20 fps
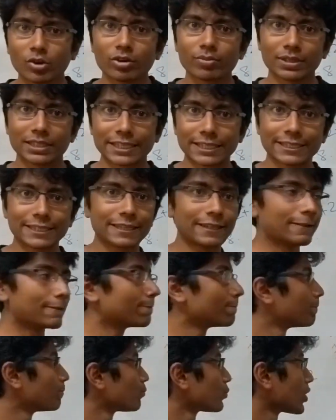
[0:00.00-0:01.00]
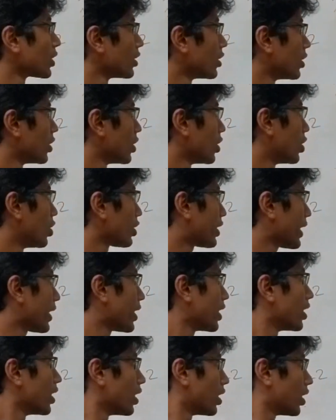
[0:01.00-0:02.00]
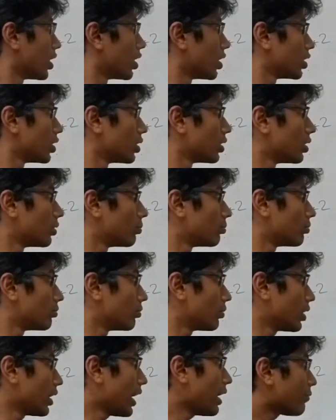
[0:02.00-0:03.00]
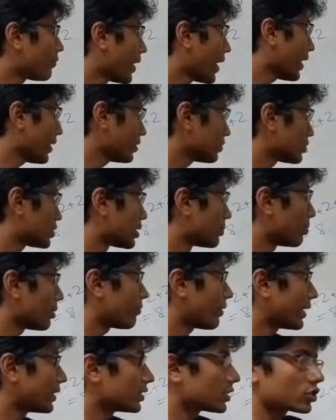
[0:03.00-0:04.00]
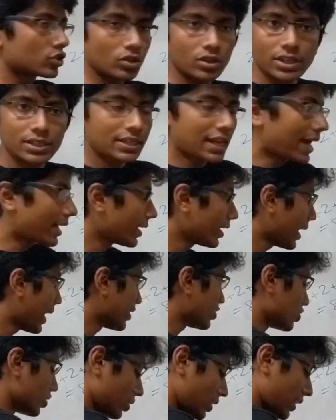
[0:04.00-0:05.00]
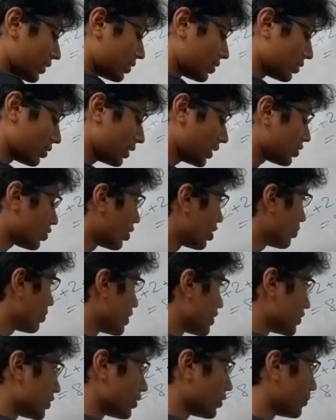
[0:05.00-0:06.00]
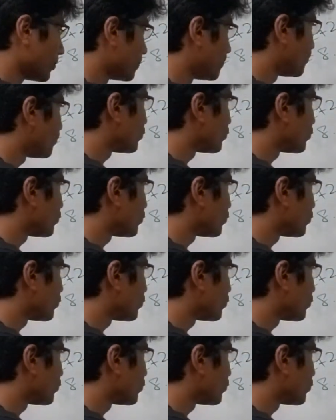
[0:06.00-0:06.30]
is going to be 16. Okay. If I simplify this to this array, actually that's going to be easier.